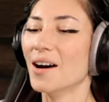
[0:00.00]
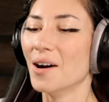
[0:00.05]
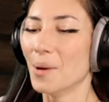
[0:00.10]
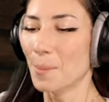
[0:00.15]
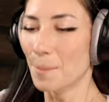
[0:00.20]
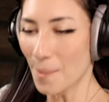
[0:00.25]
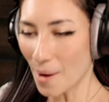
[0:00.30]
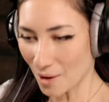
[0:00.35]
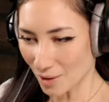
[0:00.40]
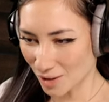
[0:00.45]

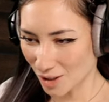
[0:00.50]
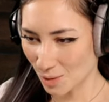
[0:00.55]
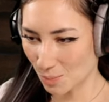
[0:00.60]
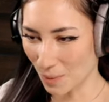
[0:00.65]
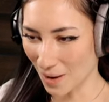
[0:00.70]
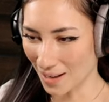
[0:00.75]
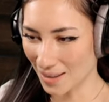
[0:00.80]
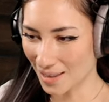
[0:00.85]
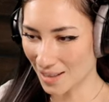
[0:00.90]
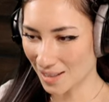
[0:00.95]
Mulk,
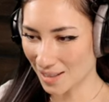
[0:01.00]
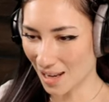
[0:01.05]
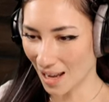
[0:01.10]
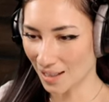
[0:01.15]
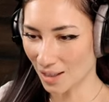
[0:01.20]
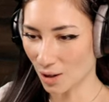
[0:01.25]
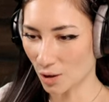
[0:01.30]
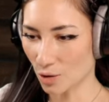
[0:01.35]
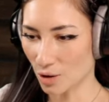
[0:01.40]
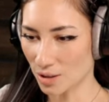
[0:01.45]
spread this candy
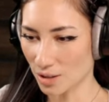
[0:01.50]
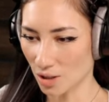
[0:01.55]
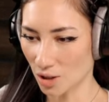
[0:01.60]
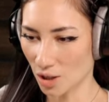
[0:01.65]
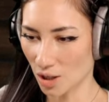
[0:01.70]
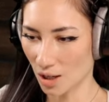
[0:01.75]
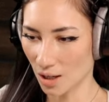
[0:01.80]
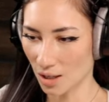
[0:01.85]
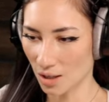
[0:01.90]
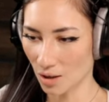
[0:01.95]
across
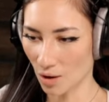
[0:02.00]
Ashina in